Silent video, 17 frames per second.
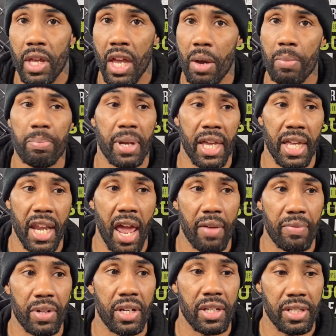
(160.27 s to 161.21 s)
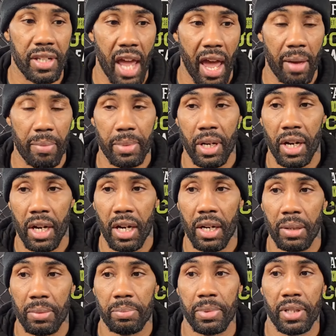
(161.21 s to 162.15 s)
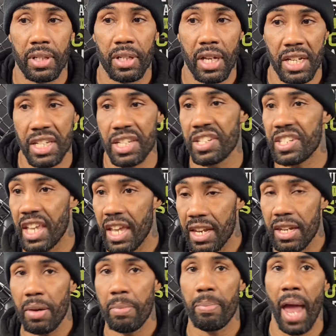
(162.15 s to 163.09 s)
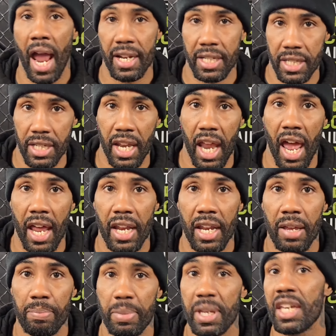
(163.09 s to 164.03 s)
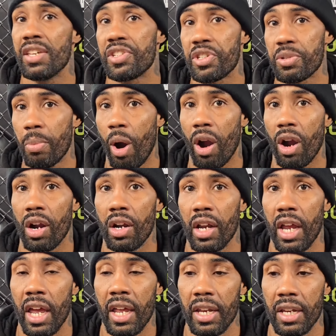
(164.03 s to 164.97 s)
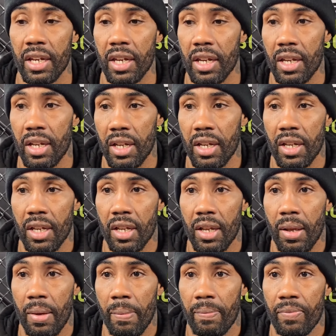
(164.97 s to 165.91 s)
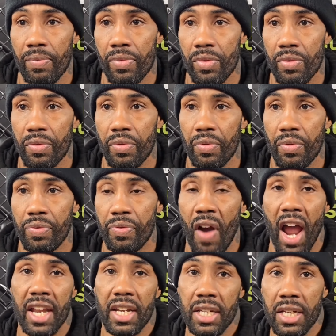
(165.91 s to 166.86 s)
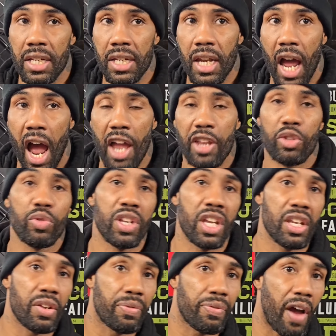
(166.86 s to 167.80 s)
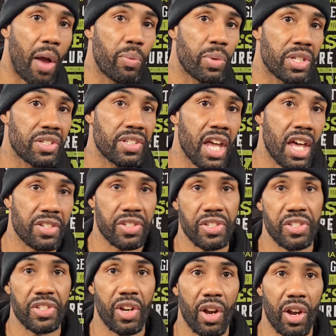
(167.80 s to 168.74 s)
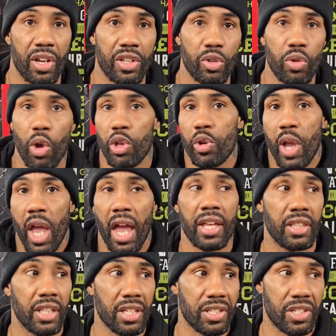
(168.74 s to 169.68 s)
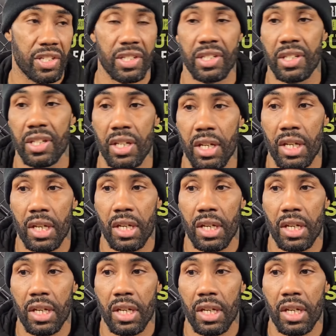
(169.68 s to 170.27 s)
him being able to adapt and just getting him back to that and being smart and fighting how you need to fight when it's necessary. You know, you can't listen.